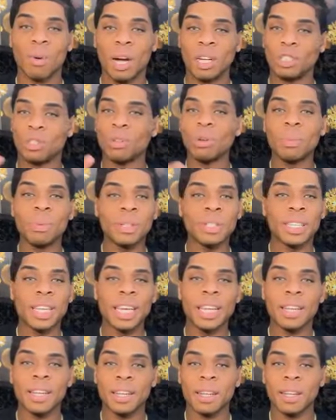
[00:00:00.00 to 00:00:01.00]

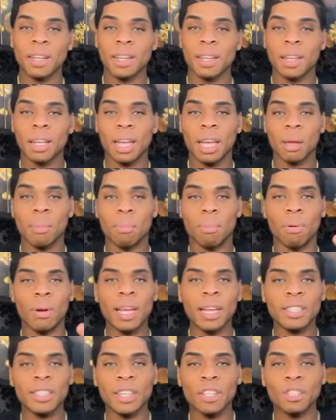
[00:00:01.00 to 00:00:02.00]
quadruples it, and
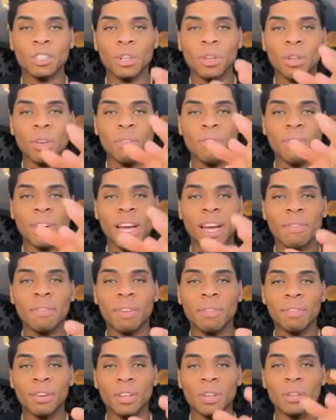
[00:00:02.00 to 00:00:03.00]
brings it to you
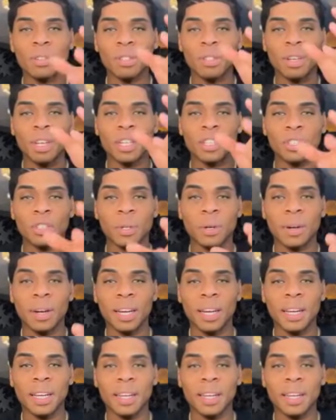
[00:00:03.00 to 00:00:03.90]
forever for you to enjoy.